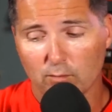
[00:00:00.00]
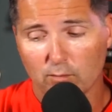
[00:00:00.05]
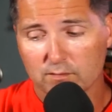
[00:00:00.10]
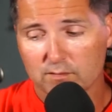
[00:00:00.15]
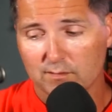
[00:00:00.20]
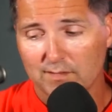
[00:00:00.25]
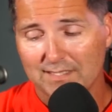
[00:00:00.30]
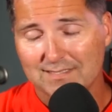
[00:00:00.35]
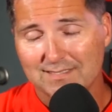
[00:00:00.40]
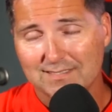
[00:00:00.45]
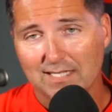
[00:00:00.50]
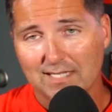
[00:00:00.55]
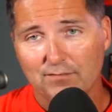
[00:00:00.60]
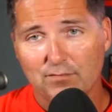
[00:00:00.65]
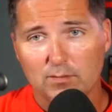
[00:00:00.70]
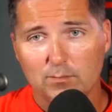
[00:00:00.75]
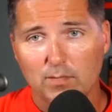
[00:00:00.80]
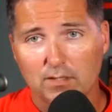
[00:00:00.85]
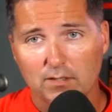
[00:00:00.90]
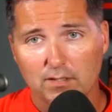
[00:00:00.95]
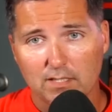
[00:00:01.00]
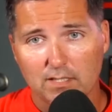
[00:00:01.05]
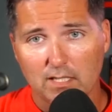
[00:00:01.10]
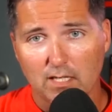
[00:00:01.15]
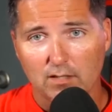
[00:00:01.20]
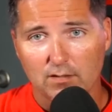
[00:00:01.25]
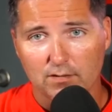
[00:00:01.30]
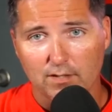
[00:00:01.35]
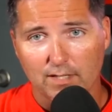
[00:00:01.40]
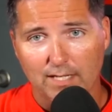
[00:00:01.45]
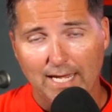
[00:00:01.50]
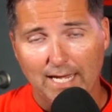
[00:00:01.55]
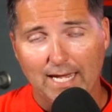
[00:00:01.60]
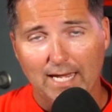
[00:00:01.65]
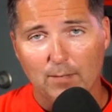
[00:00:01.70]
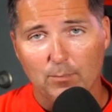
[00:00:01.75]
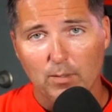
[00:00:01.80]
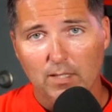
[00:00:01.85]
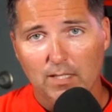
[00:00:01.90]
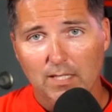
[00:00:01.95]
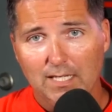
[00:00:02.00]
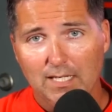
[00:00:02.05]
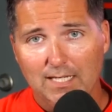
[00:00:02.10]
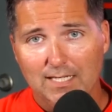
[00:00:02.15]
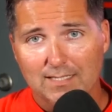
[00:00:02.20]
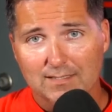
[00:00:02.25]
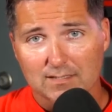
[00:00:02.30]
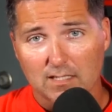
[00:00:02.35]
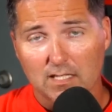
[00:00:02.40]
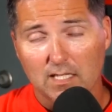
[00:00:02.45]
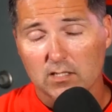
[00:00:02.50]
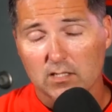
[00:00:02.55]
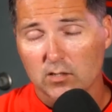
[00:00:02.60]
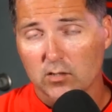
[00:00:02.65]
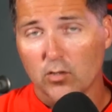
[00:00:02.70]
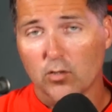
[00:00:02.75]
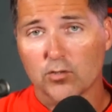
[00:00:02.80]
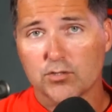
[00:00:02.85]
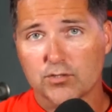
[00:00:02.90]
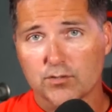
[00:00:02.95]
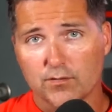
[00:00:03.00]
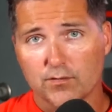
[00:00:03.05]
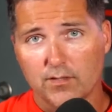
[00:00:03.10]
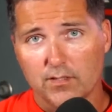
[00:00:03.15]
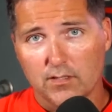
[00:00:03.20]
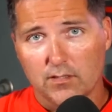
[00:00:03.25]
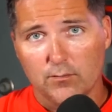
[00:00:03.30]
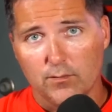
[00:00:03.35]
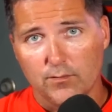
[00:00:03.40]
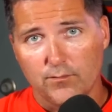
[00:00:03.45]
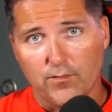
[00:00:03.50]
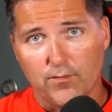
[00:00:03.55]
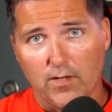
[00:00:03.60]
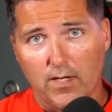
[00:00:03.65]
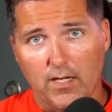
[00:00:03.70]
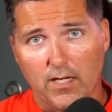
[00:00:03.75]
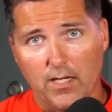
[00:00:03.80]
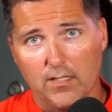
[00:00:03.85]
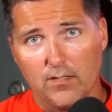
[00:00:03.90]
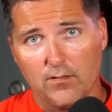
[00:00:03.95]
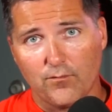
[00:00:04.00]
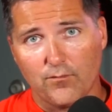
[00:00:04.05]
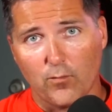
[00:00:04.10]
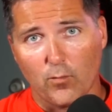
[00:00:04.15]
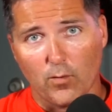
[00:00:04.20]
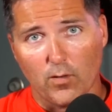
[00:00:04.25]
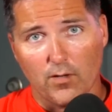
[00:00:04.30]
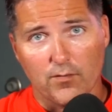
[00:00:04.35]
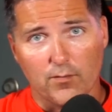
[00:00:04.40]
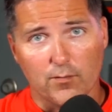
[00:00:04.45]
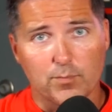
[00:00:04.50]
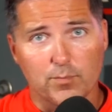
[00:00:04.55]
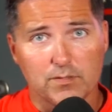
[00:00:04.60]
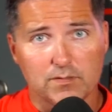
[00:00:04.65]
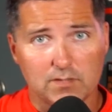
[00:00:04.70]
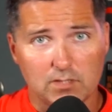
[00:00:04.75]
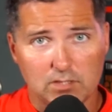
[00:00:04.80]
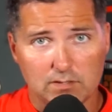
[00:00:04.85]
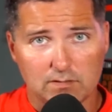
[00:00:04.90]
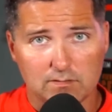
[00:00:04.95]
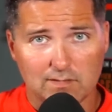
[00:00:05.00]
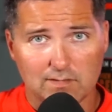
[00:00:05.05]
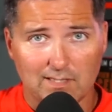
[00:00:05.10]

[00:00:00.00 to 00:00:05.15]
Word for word: So that $7 million gap is a lot larger than you would find for other positions.